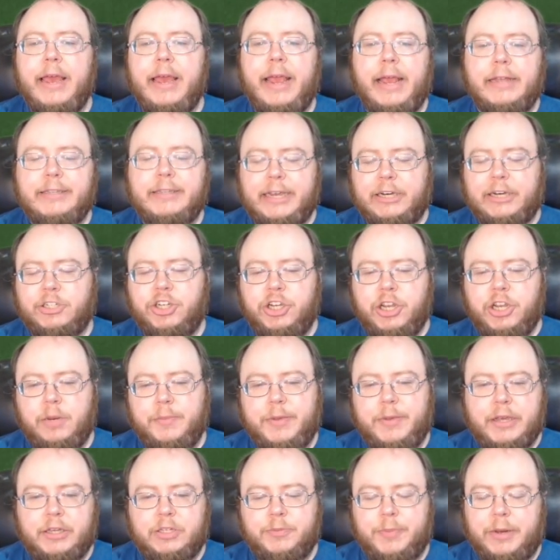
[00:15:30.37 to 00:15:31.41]
It's actually going to
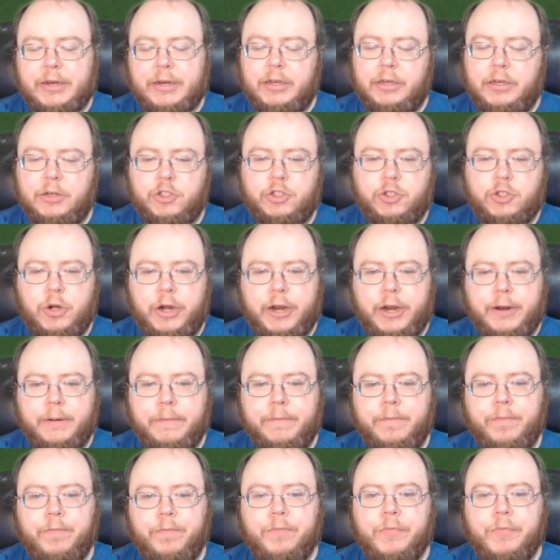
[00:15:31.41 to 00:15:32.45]
be expecting a string.
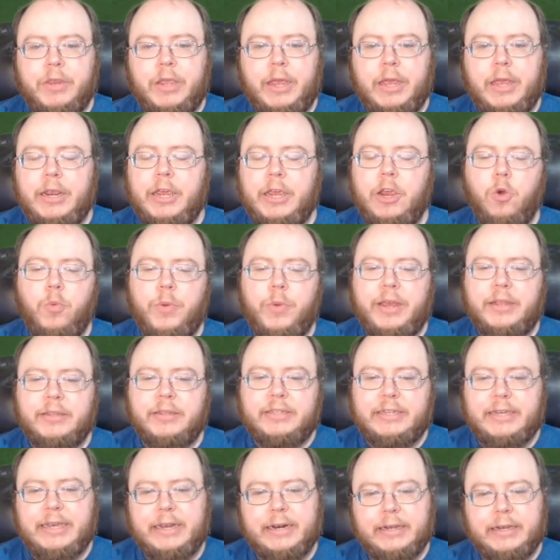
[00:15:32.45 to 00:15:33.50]
And here we can
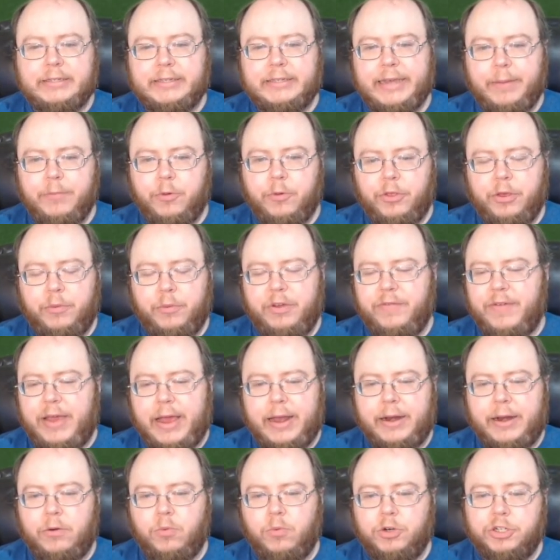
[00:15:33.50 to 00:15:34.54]
see an example that we've
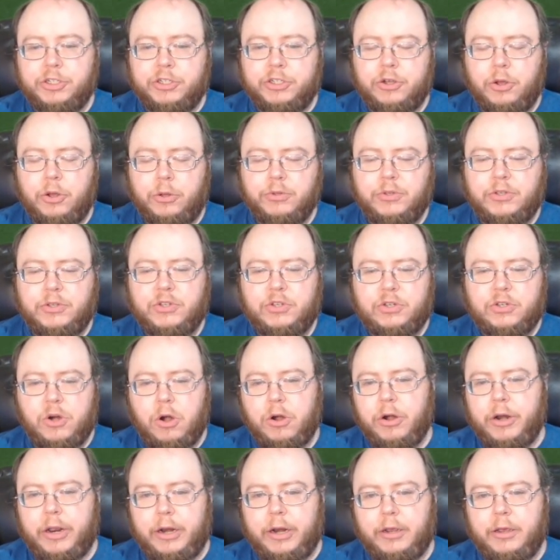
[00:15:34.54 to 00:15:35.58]
added, which is called
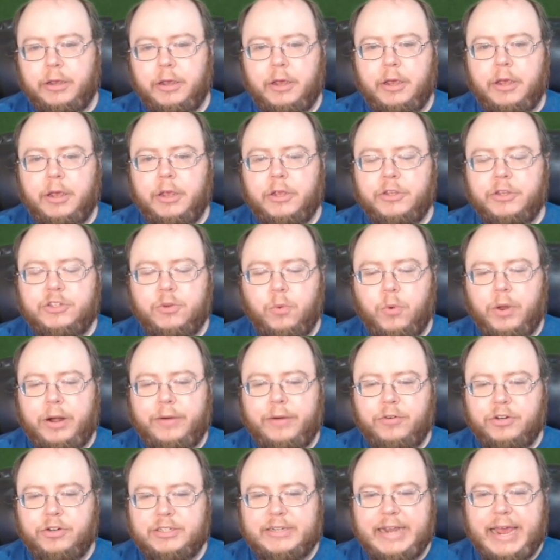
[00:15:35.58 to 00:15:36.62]
started. So
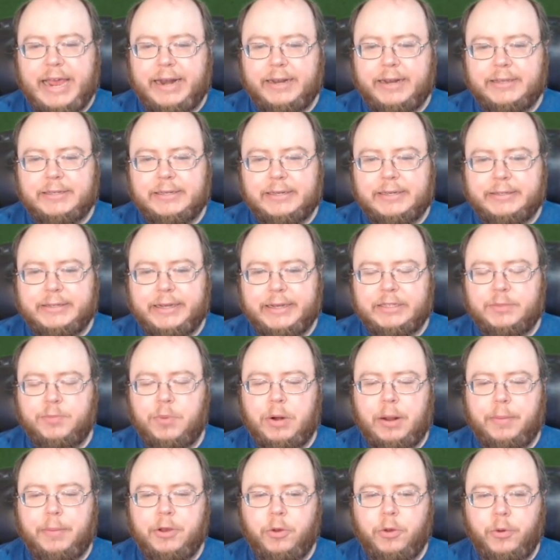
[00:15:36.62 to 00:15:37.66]
whatever status is, it's
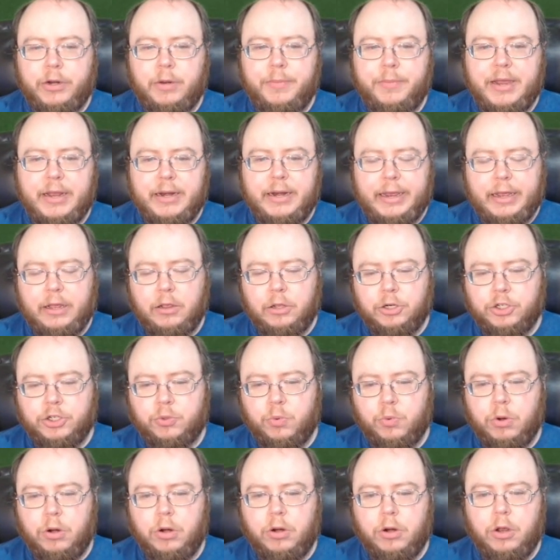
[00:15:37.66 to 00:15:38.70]
probably going to be an English
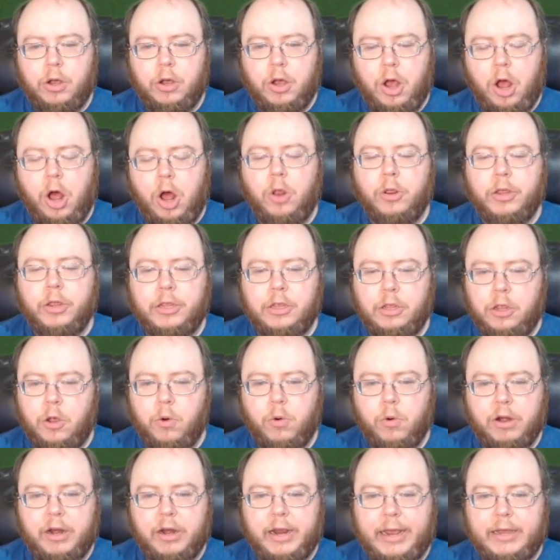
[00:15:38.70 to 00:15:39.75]
word all in
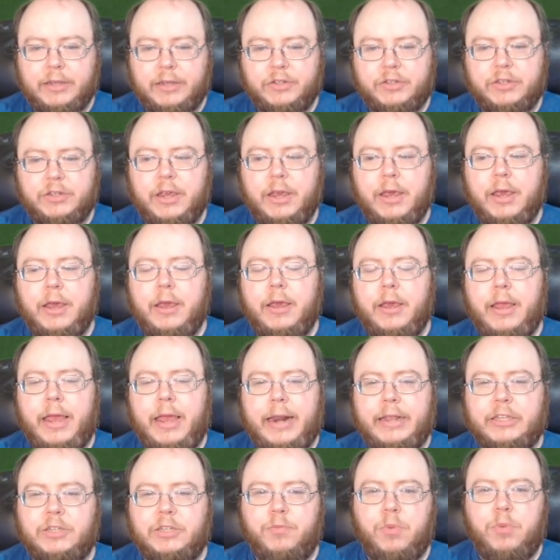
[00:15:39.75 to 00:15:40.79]
lowercase. And
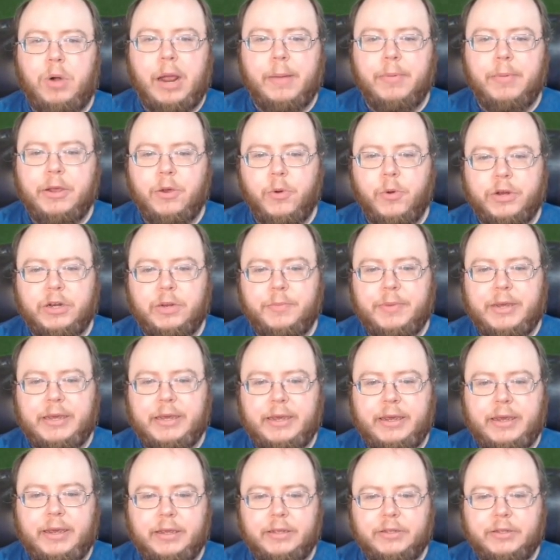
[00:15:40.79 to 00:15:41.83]
it's probably going to
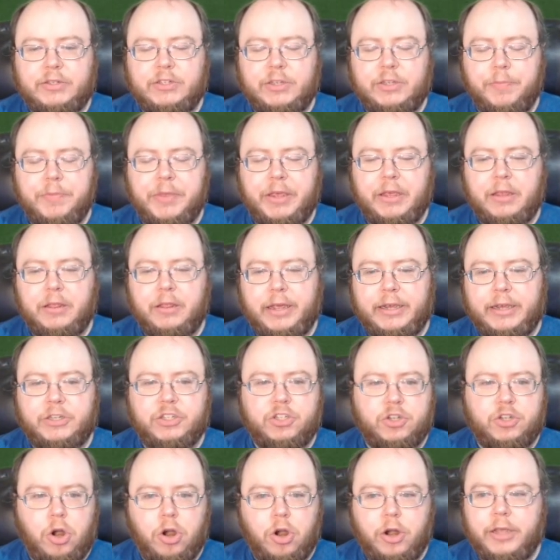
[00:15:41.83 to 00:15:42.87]
be something like
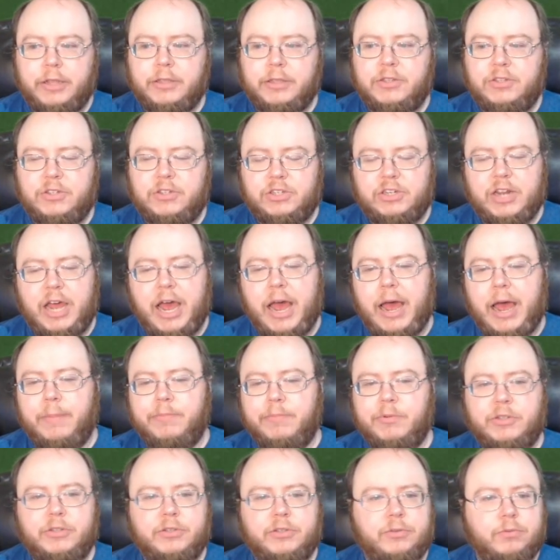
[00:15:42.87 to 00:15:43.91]
started,
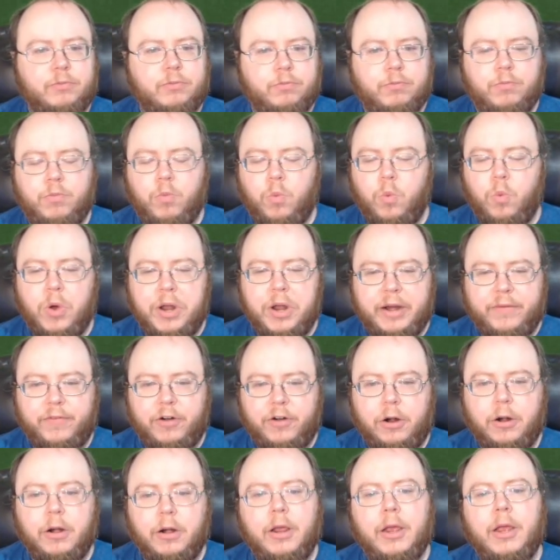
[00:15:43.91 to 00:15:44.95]
stopped,
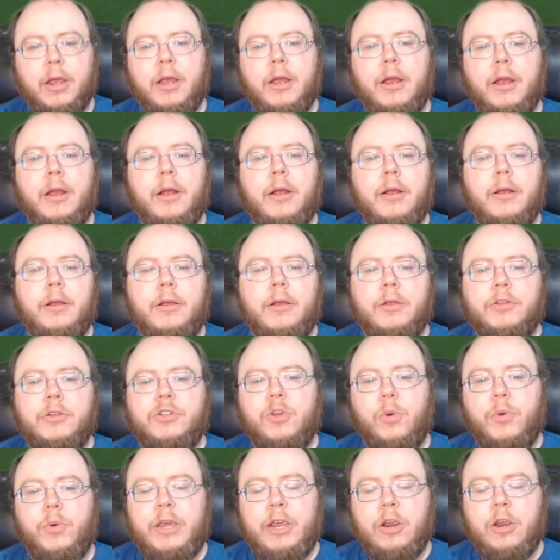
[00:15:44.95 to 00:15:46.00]
whatever.
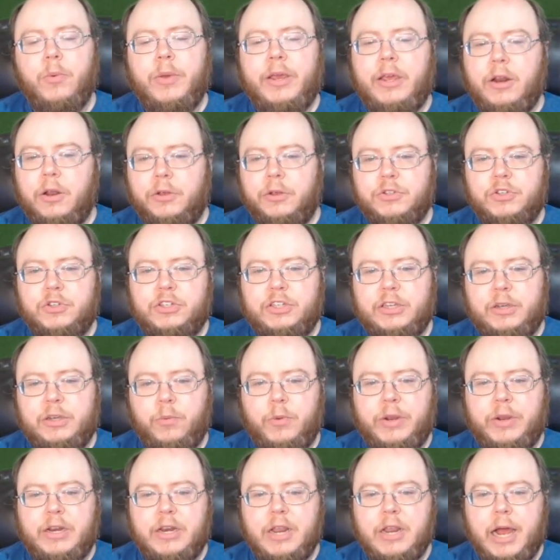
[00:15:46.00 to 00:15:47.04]
So here we can also see
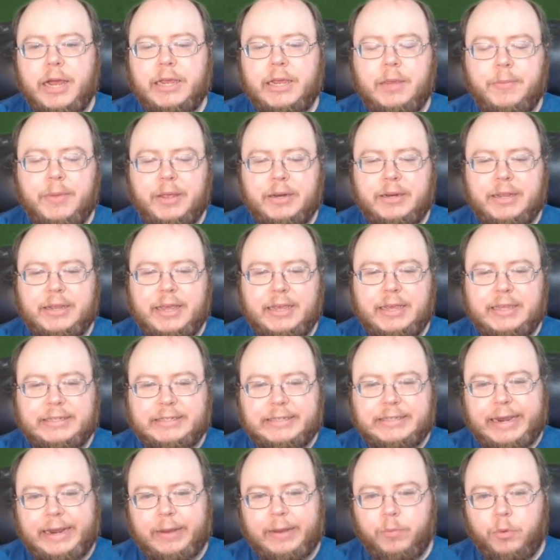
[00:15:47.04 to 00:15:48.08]
we document
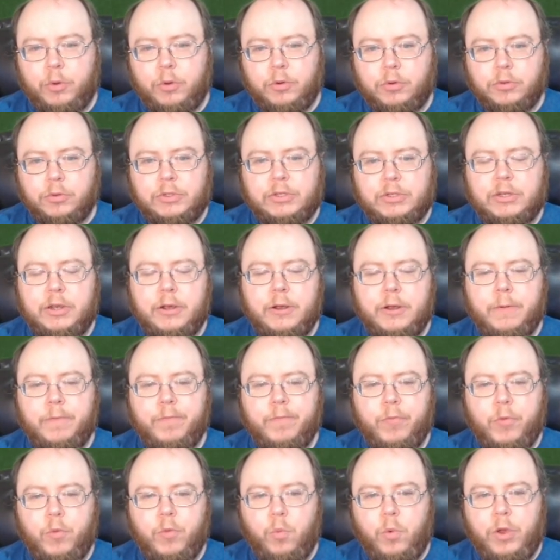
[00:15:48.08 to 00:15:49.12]
examples
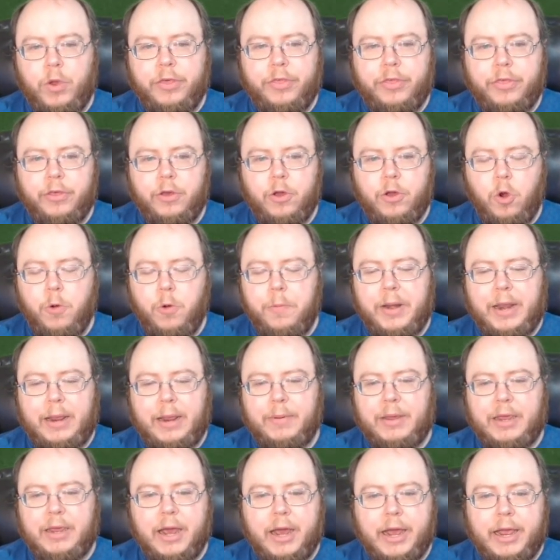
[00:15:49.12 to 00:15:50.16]
with
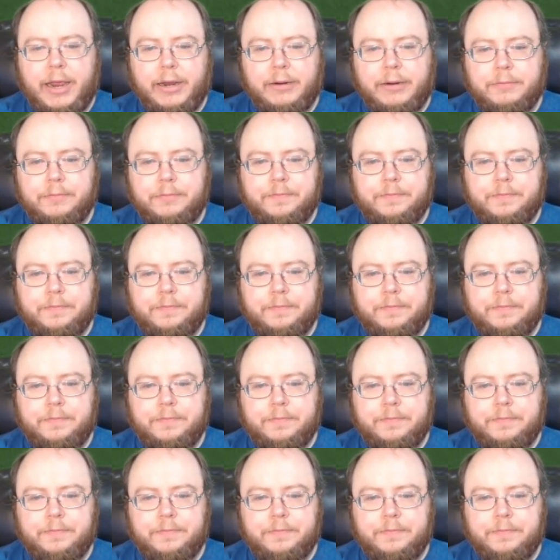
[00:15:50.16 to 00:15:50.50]
OpenAPI.